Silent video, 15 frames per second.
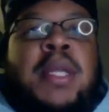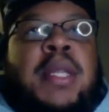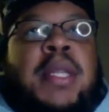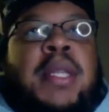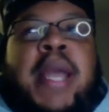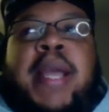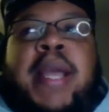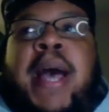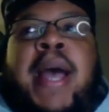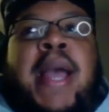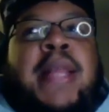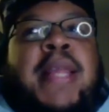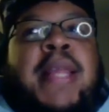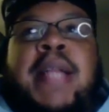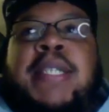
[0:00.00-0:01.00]
that guy,
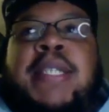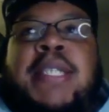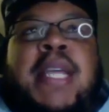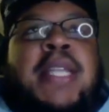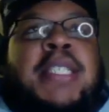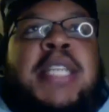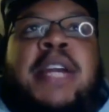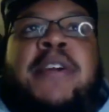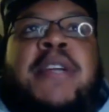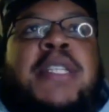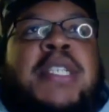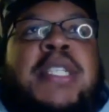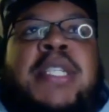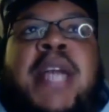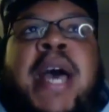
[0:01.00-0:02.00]
I just think Jerry is
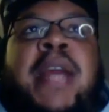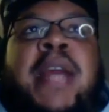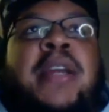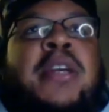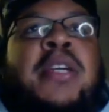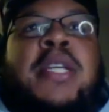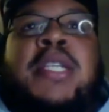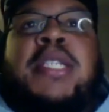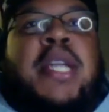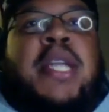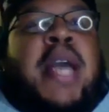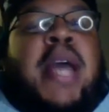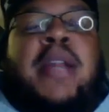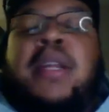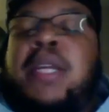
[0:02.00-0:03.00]
just not a good. He's
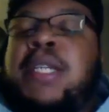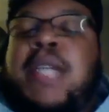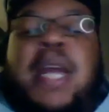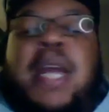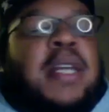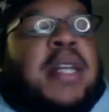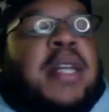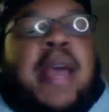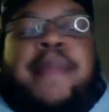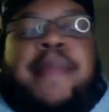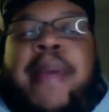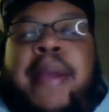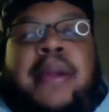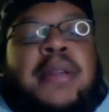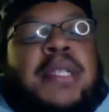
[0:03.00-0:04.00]
not a good
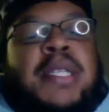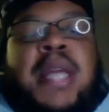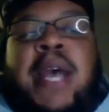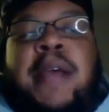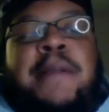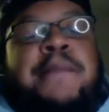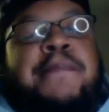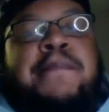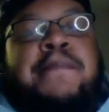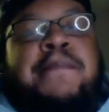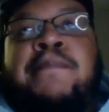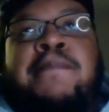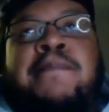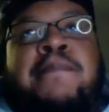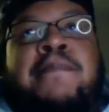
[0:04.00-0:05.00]
linebacker.
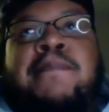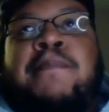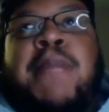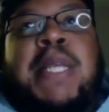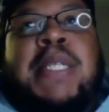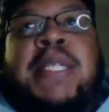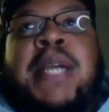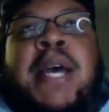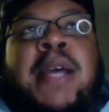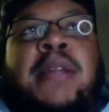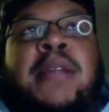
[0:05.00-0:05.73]
He's not.